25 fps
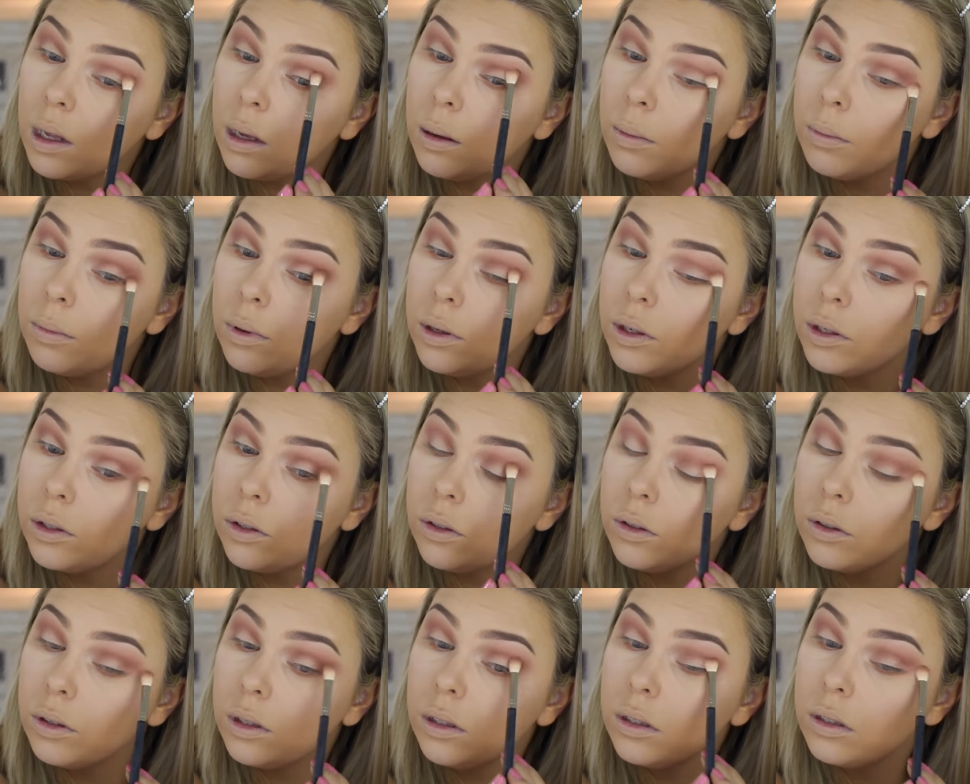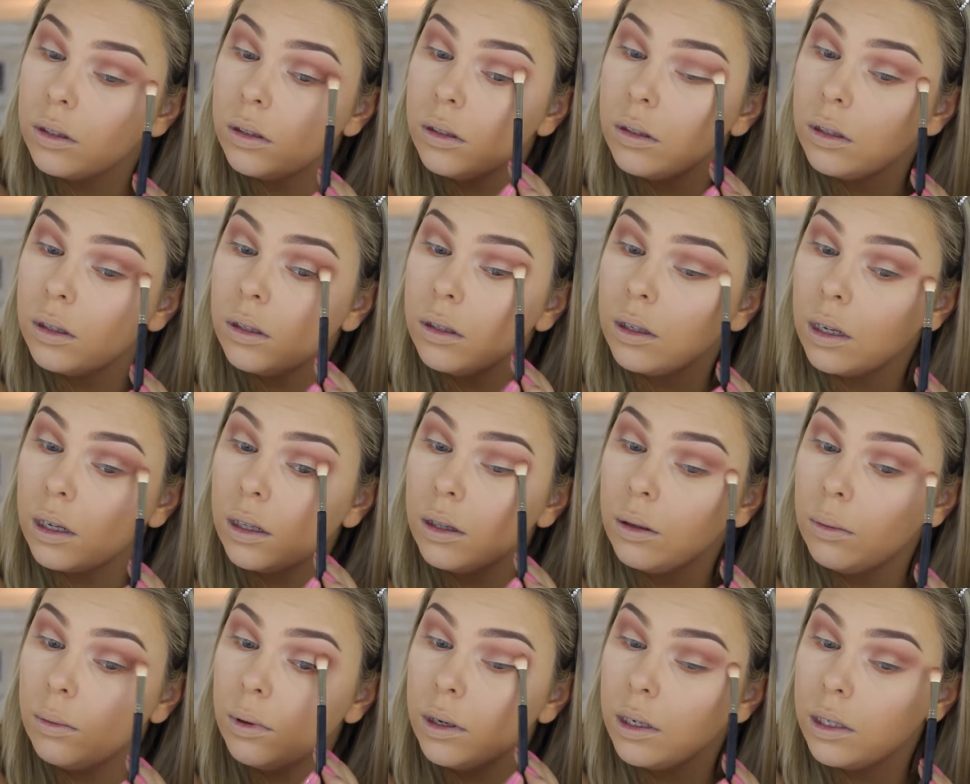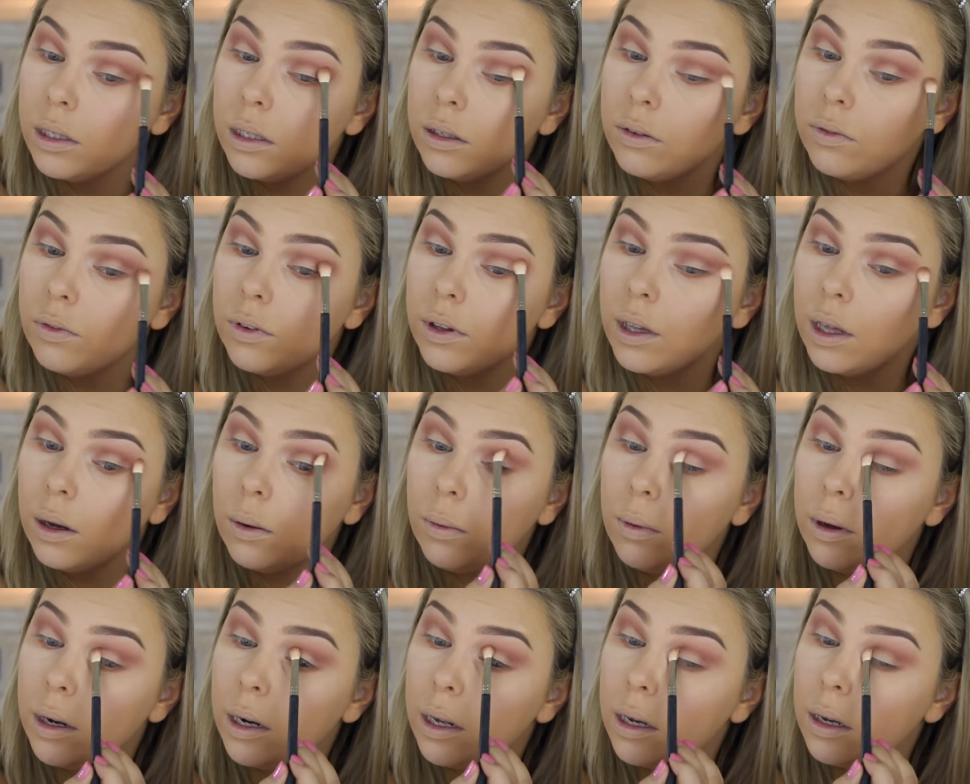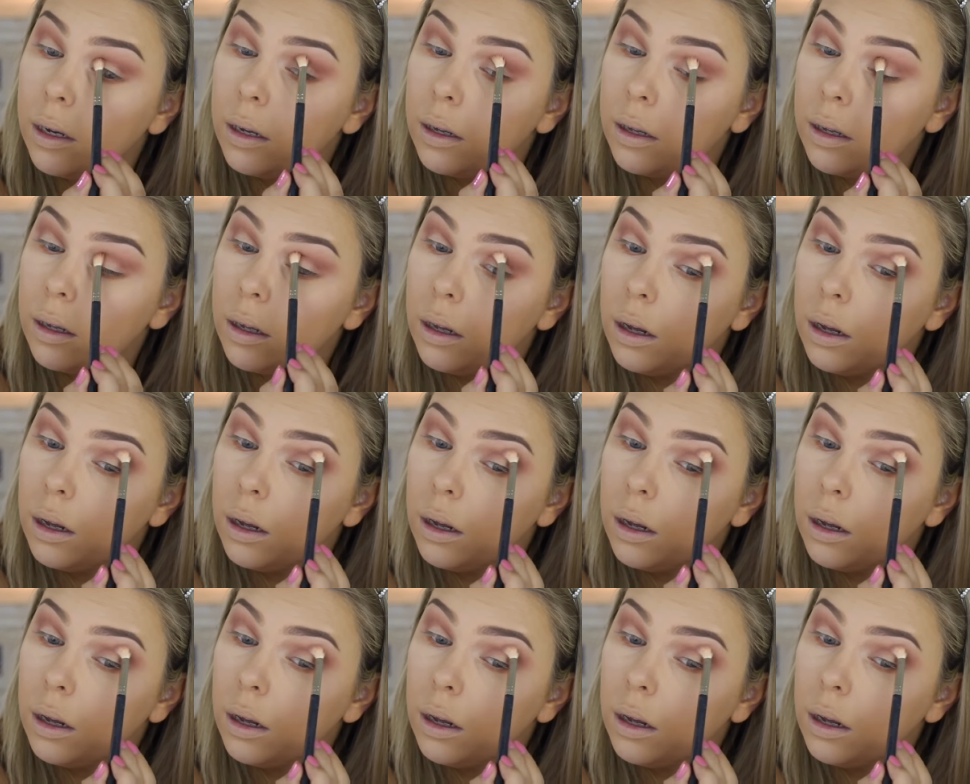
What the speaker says: I'm pretty sure this is exactly what I did for that wedding.